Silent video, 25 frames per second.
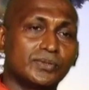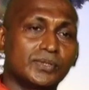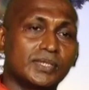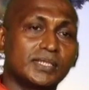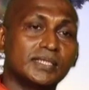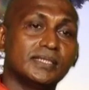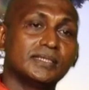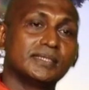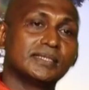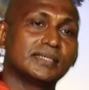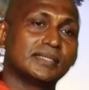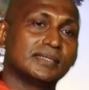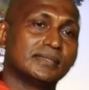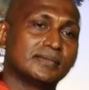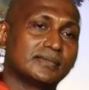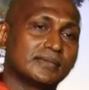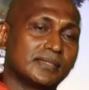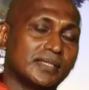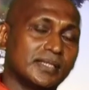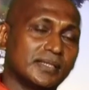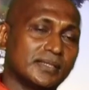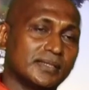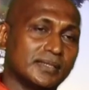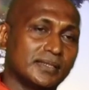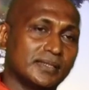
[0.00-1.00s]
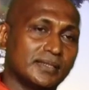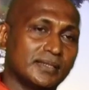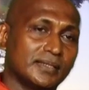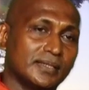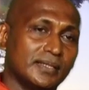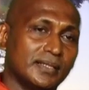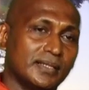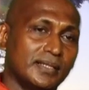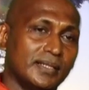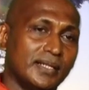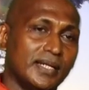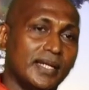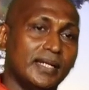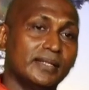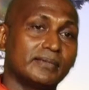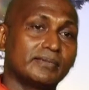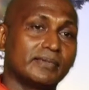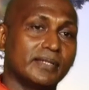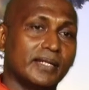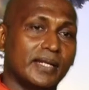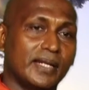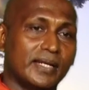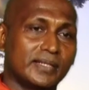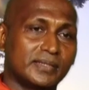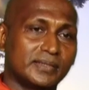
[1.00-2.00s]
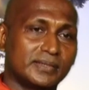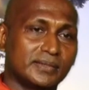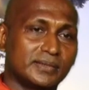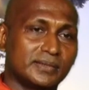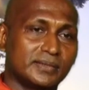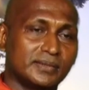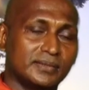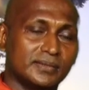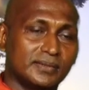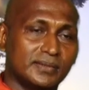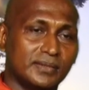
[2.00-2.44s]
concentrated and relaxed.